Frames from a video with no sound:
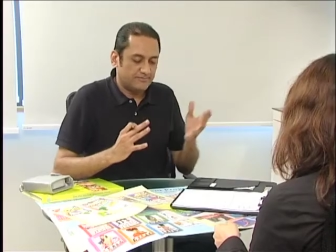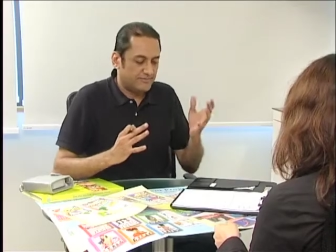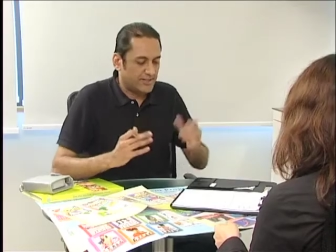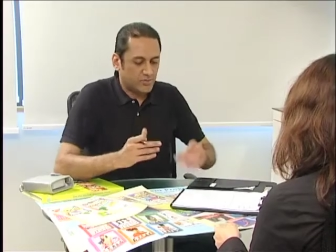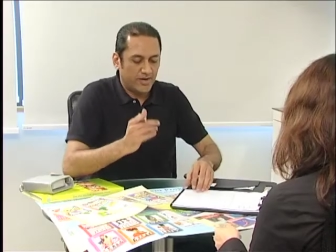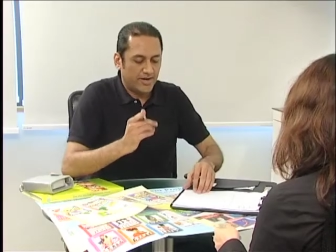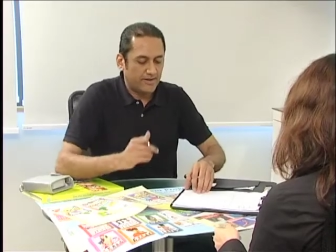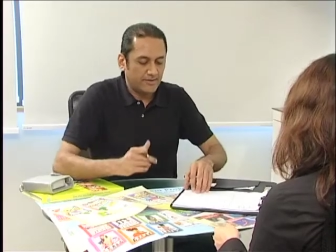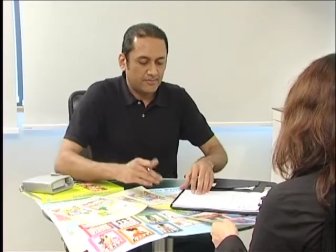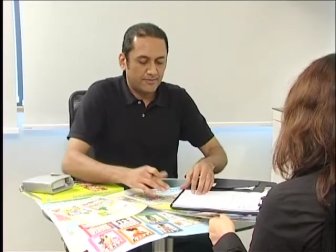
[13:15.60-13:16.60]
that's
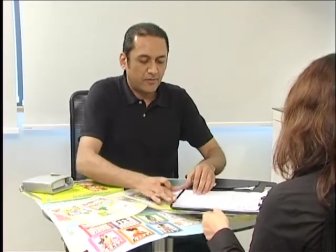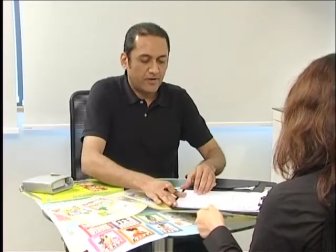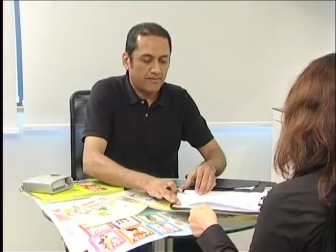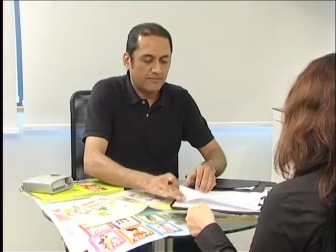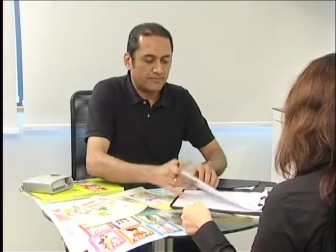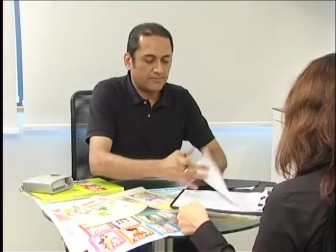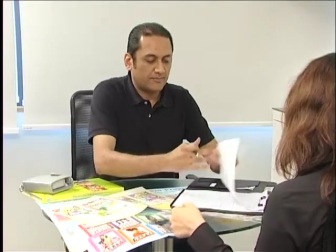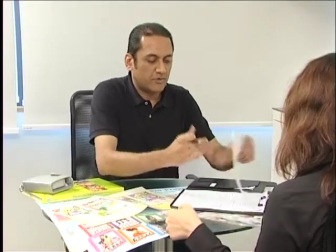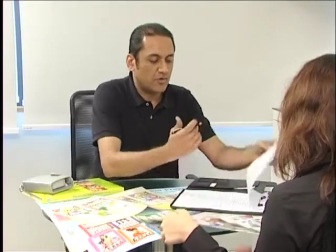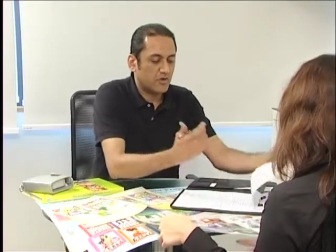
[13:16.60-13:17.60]
why, before I
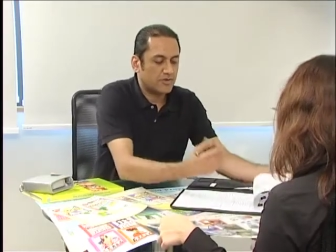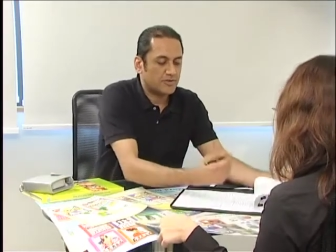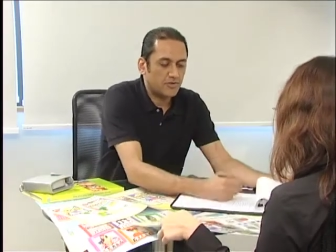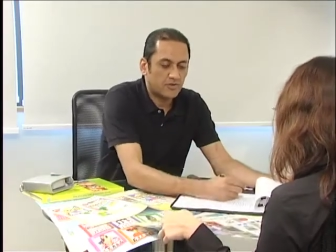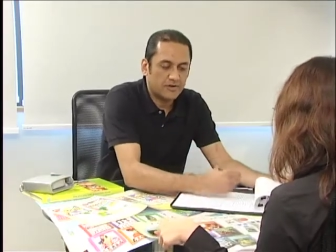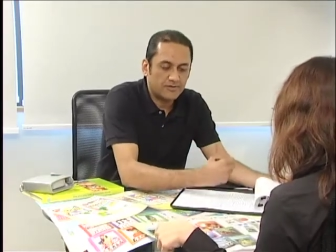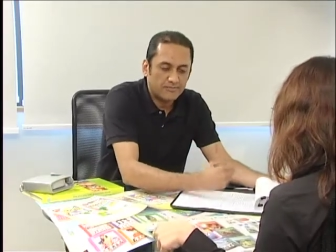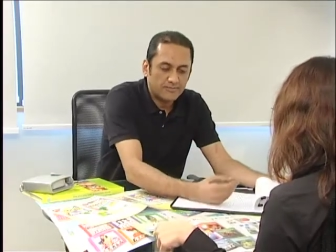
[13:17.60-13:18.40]
go on to your